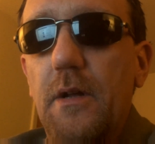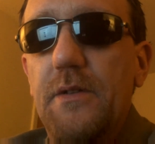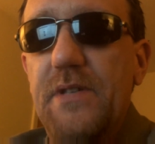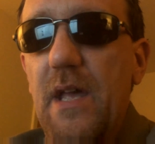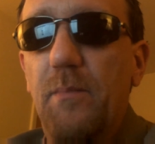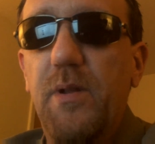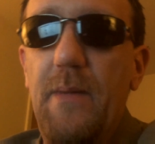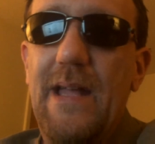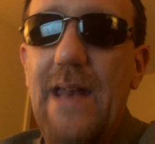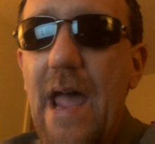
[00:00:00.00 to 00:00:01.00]
to
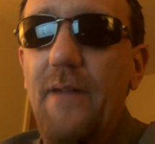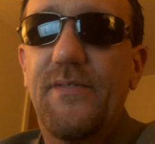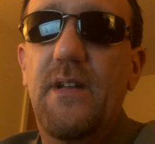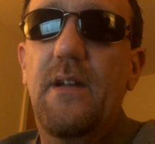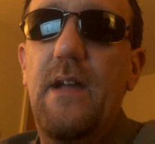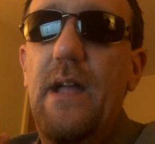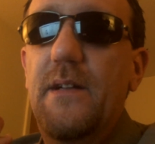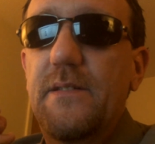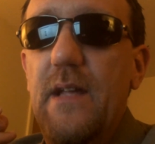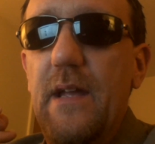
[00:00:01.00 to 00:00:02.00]
implement NAFTA
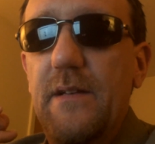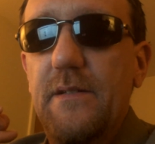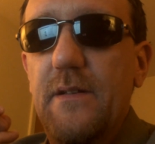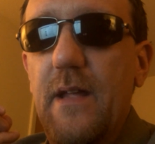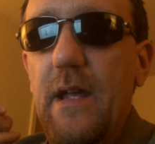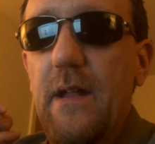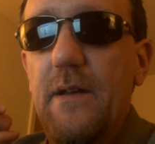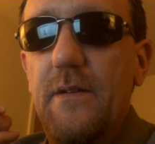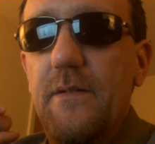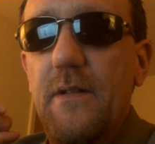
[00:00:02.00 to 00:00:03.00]

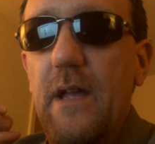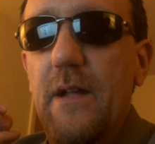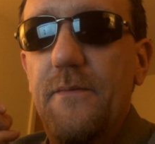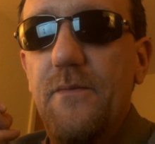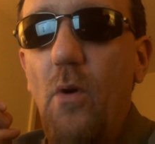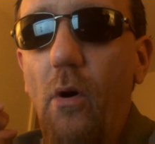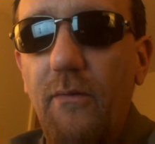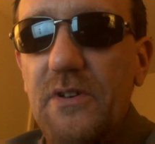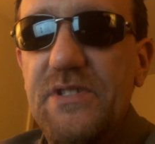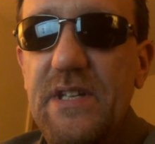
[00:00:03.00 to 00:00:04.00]
and
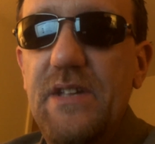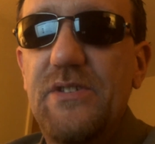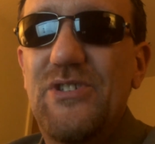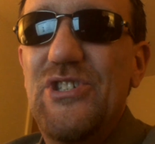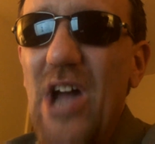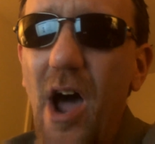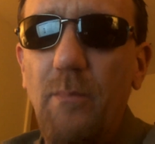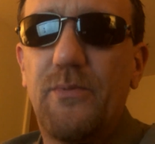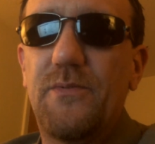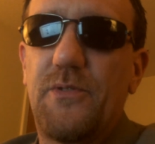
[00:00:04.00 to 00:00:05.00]
overseas
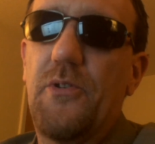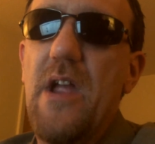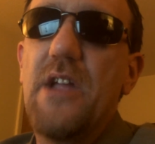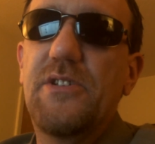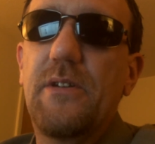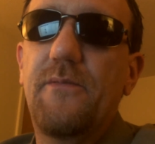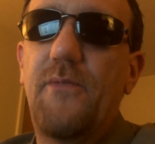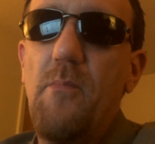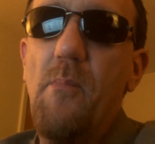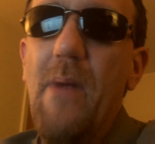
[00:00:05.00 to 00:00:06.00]
job creation
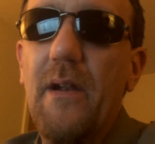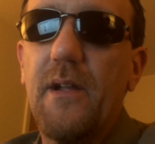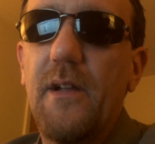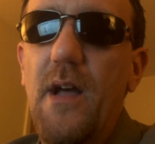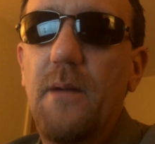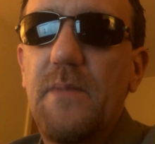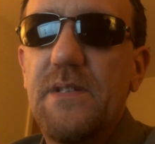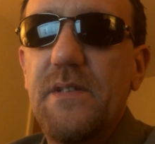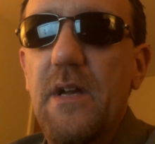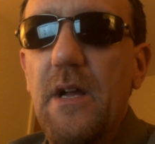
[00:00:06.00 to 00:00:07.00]
from American
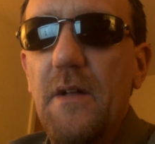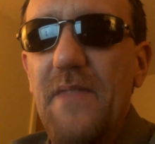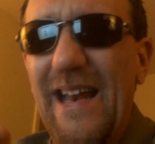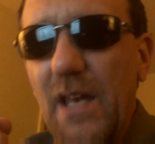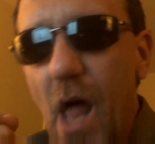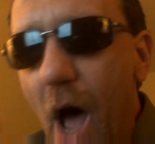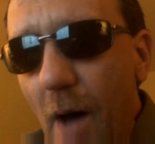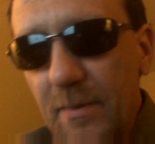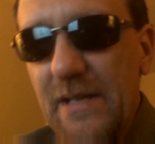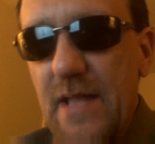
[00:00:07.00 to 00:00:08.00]
companies. They
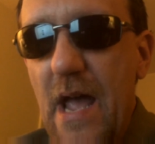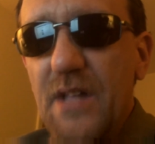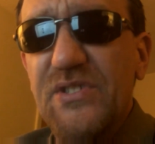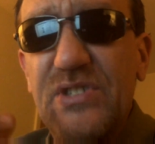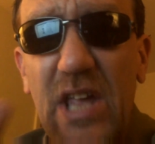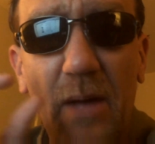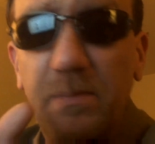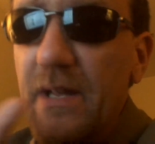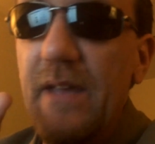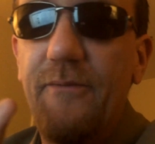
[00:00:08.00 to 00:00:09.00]
lobbied that
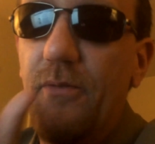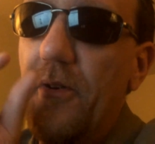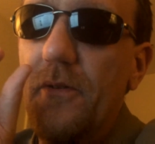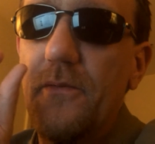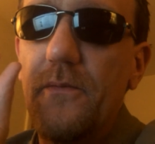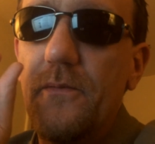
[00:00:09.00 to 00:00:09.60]
simply for